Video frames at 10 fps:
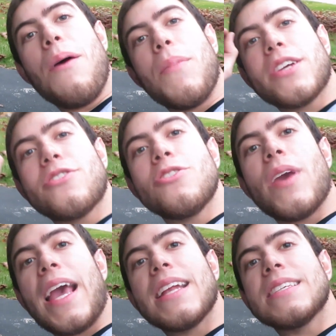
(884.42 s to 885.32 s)
Make sure you
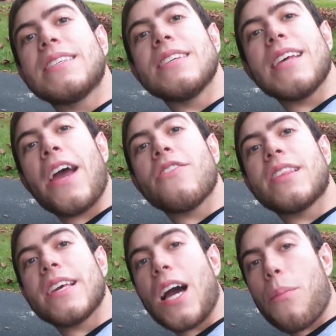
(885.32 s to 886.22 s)
anti-seize
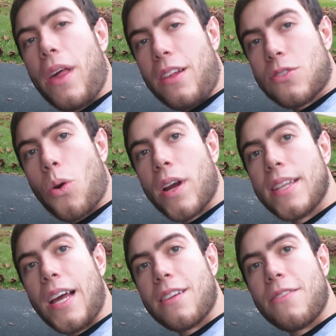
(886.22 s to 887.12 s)
everything up and then torque
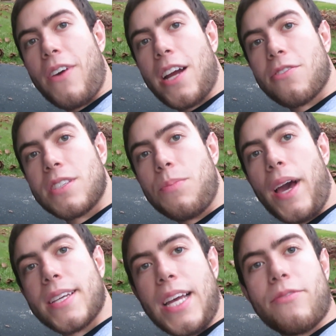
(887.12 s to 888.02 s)
it down to the factory
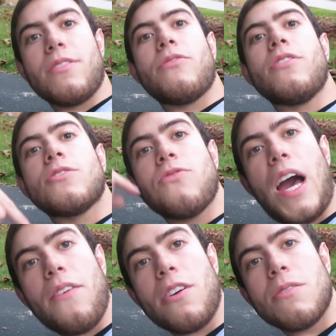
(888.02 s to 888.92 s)
specs. After the first
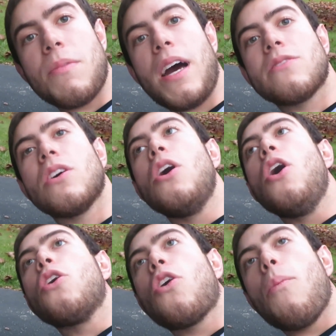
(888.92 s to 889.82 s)
500 miles,
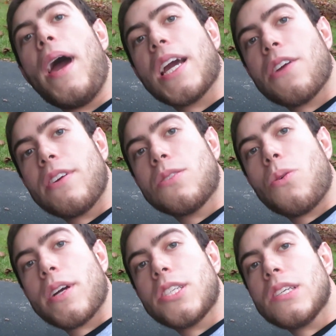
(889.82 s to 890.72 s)
go back and
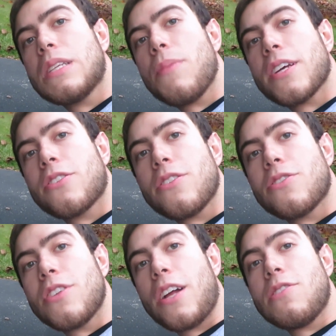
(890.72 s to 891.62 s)
retorque it just to make sure,
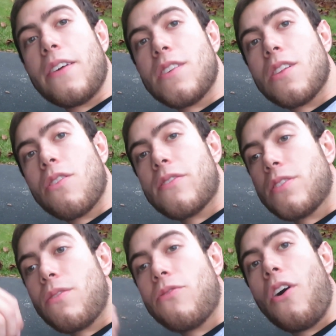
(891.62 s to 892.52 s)
so you're not driving down the road and
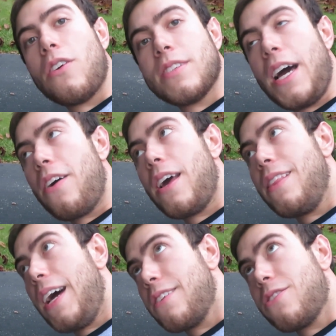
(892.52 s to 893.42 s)
something falls out, and
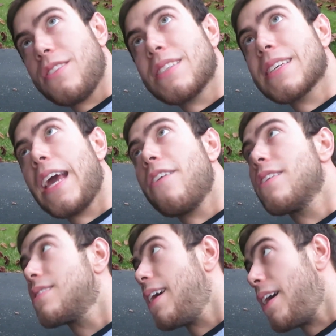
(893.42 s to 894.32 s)
that's just scary
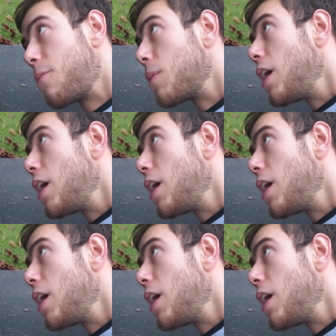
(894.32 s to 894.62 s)
as hell.